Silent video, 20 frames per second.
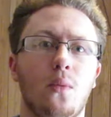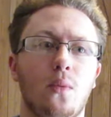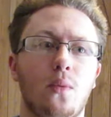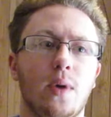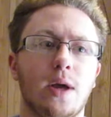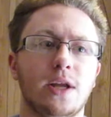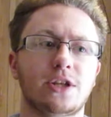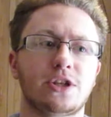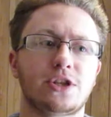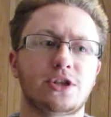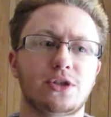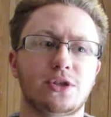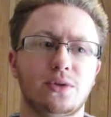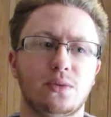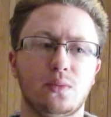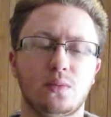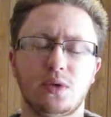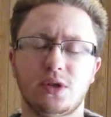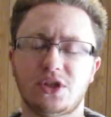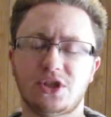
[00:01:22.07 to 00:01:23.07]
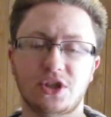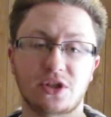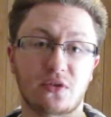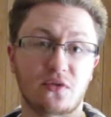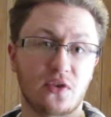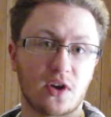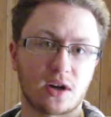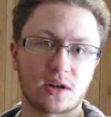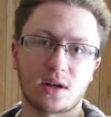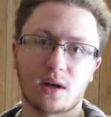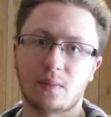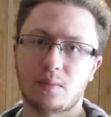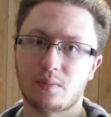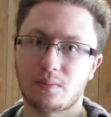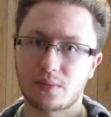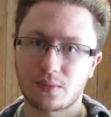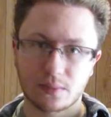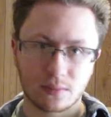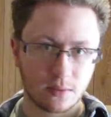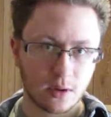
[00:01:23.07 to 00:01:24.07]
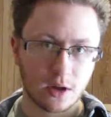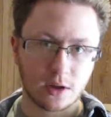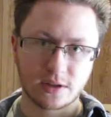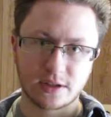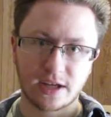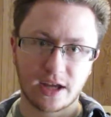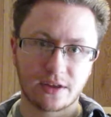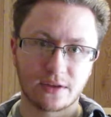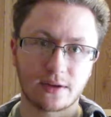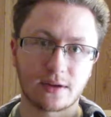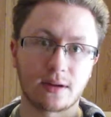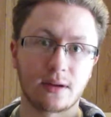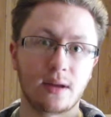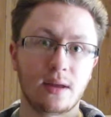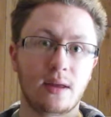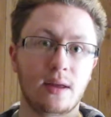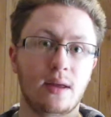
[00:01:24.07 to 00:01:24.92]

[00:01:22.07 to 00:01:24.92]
which was just fucked up altogether.